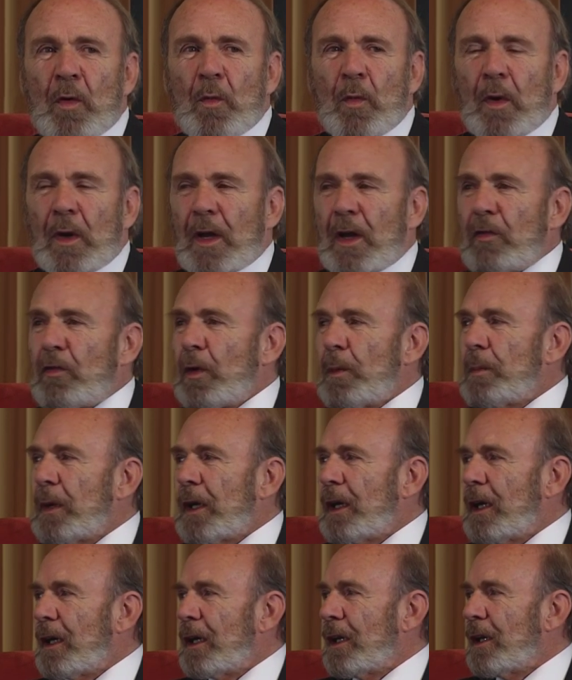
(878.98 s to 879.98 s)
well,
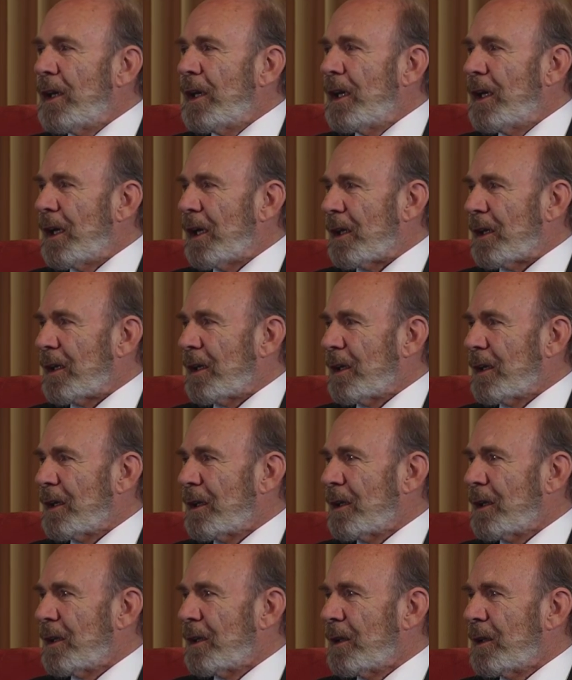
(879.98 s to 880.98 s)
everybody in here,
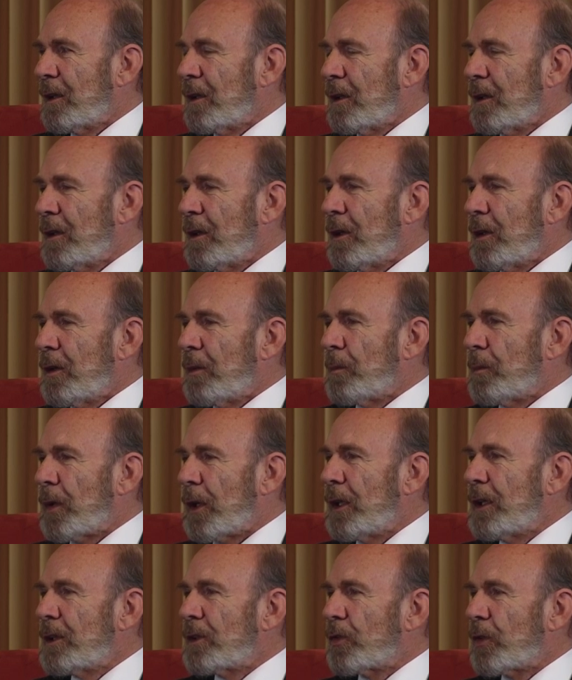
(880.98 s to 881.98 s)

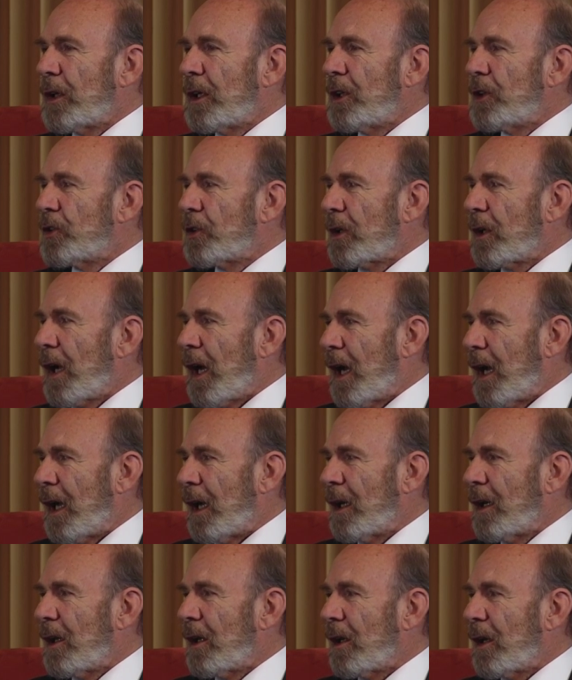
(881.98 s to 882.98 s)
please raise your
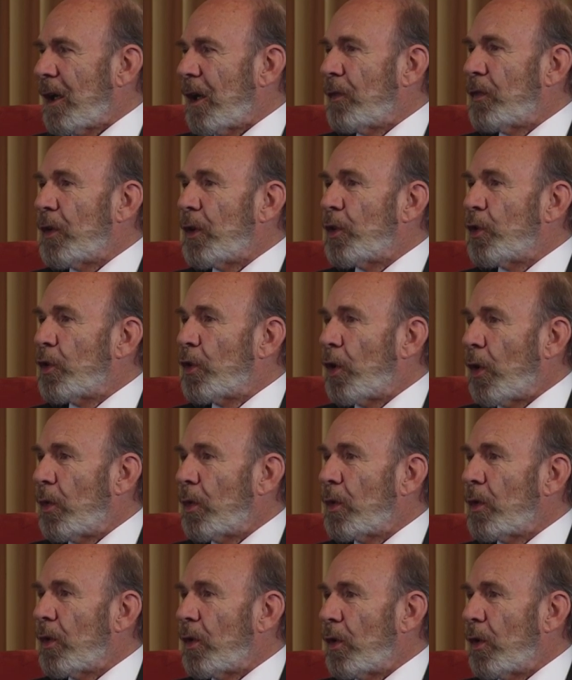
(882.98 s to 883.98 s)
hand if you
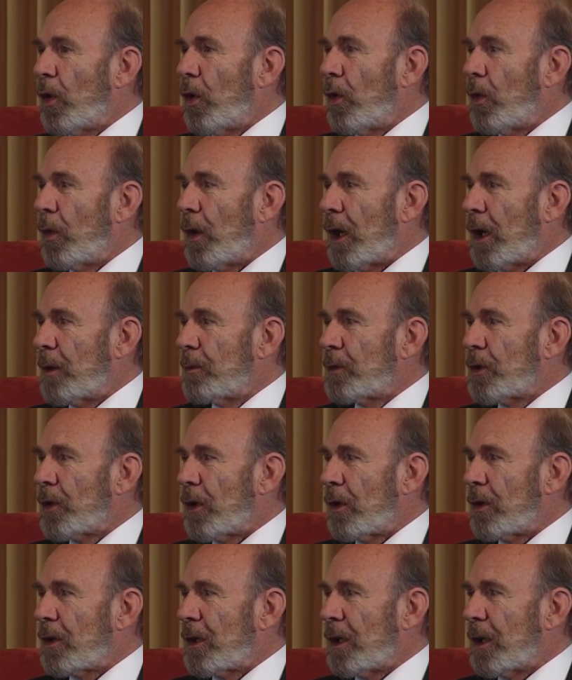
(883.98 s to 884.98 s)
don't know what I'm
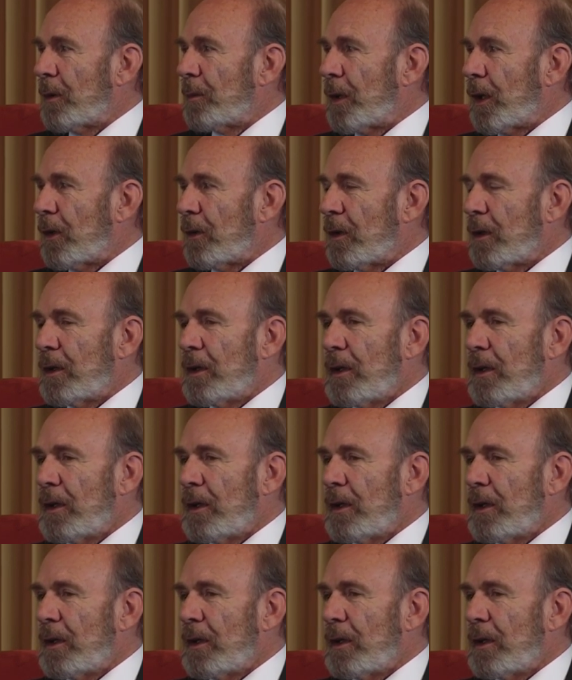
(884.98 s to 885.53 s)
talking about.